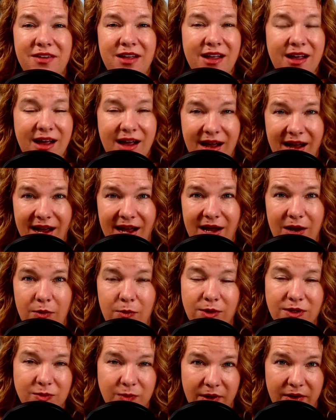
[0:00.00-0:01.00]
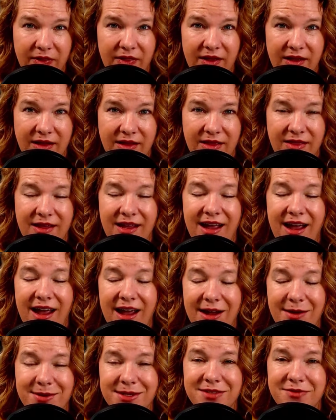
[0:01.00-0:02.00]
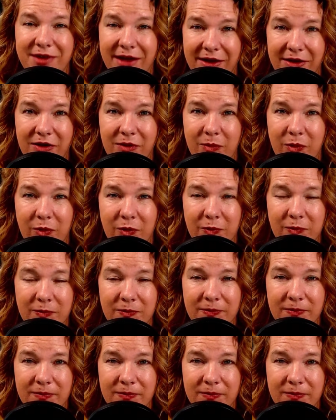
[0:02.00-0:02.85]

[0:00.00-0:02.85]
that I was worth it, that I was valuable.